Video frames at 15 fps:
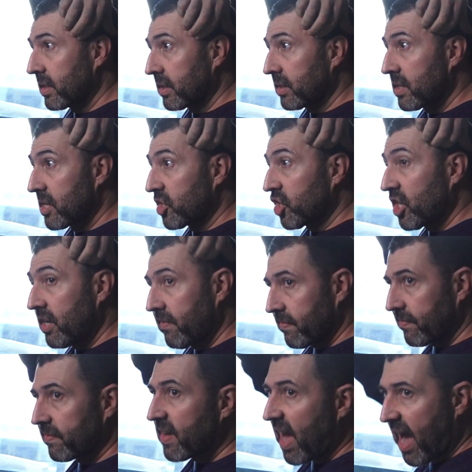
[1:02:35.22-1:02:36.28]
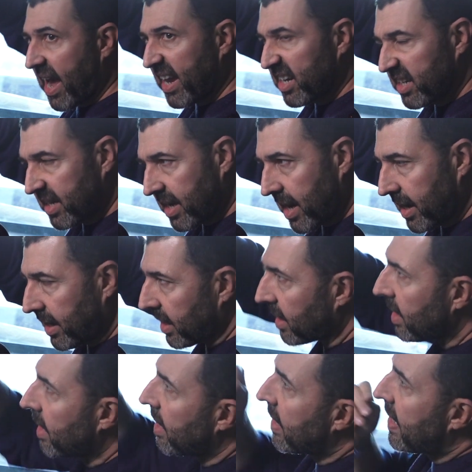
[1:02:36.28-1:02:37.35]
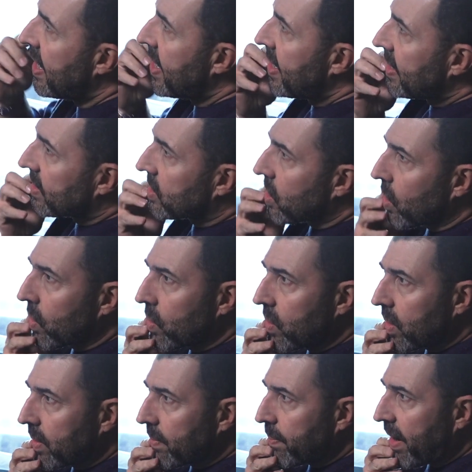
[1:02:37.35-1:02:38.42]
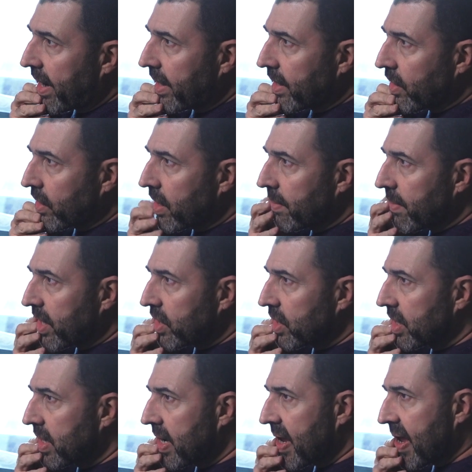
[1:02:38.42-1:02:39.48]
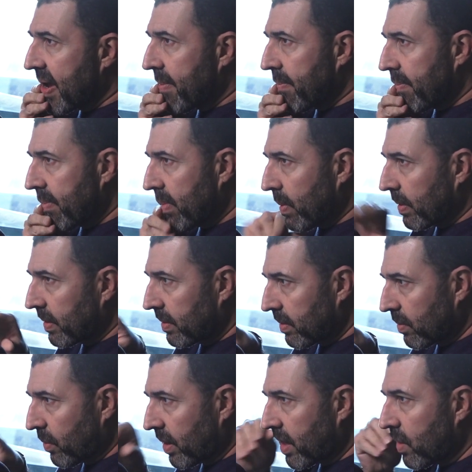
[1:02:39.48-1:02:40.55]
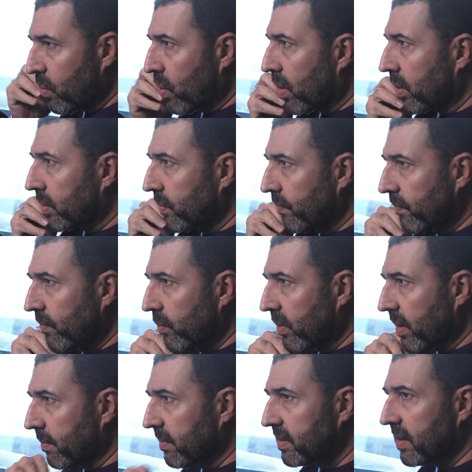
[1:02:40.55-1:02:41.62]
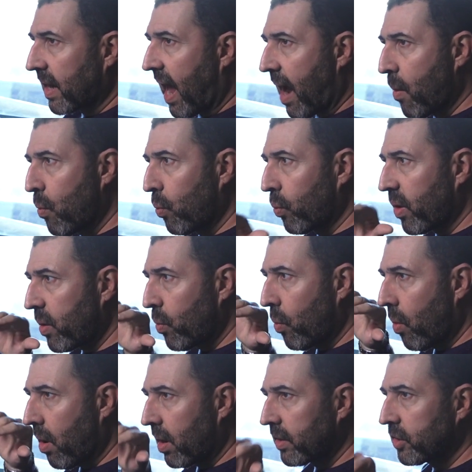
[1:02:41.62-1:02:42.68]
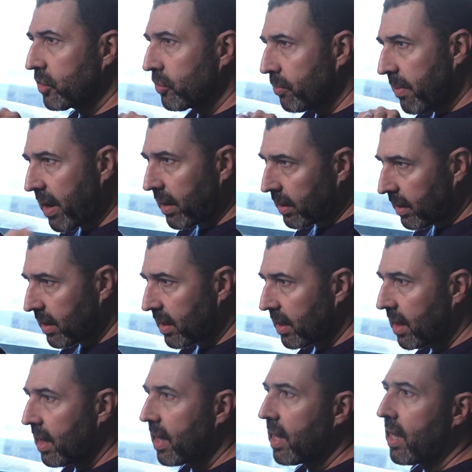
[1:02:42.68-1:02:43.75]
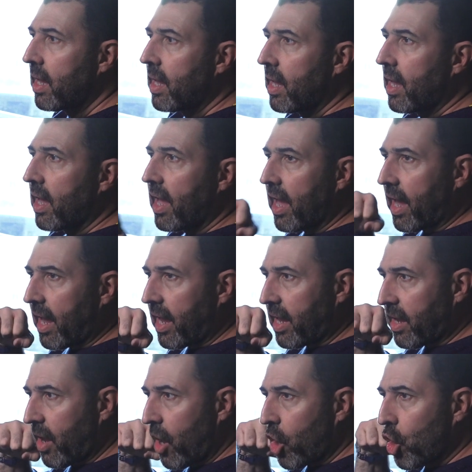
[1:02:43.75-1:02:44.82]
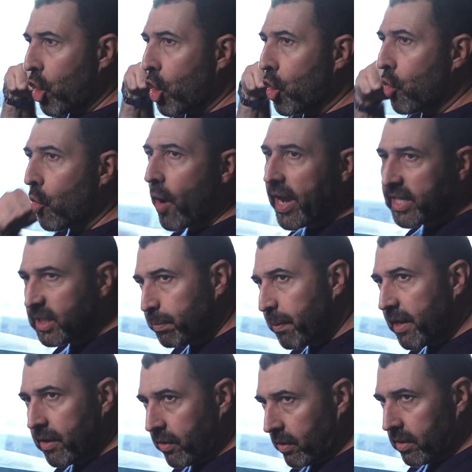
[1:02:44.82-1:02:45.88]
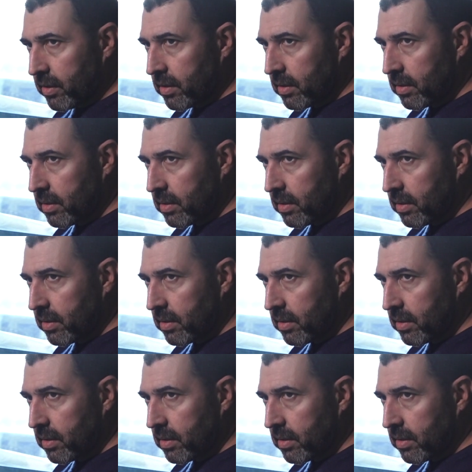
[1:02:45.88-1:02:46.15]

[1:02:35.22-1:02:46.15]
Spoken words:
is the chief guy at TAD. So Pioneer commissioned him when he worked with him and said, we want to make a great speaker